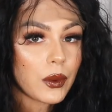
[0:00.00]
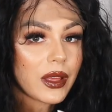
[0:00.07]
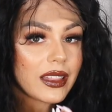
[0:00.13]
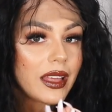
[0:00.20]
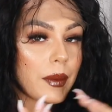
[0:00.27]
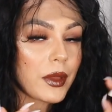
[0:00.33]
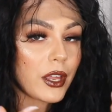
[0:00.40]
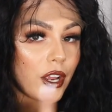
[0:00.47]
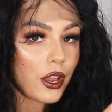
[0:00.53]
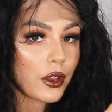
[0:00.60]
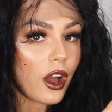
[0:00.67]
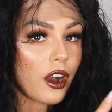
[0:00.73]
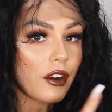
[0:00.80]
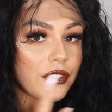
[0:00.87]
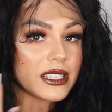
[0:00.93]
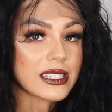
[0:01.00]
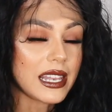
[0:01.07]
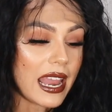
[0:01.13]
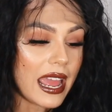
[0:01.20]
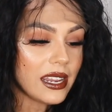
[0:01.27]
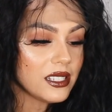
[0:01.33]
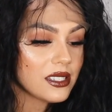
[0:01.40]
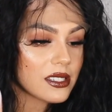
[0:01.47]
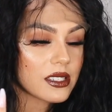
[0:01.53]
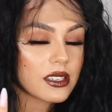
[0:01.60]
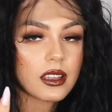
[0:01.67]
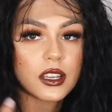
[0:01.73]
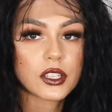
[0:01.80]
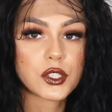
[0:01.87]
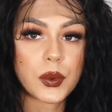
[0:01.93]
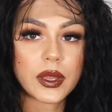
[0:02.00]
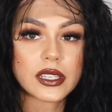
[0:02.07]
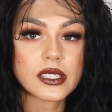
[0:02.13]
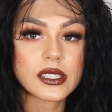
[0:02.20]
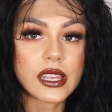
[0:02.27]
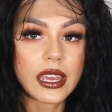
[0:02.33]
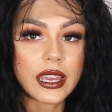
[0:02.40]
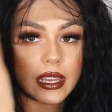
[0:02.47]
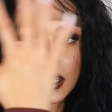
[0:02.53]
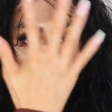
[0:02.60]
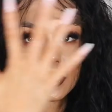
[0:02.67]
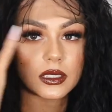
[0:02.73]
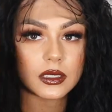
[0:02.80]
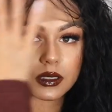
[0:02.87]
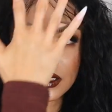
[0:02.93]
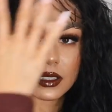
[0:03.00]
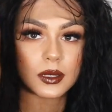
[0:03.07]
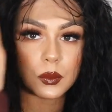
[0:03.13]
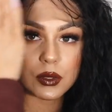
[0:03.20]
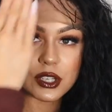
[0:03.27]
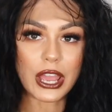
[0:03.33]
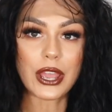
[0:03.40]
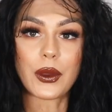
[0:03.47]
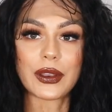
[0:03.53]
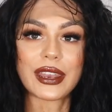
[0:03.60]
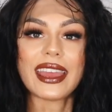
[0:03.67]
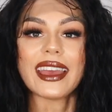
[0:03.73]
quickly, I'm gonna go cut off this lace so we can see what's going on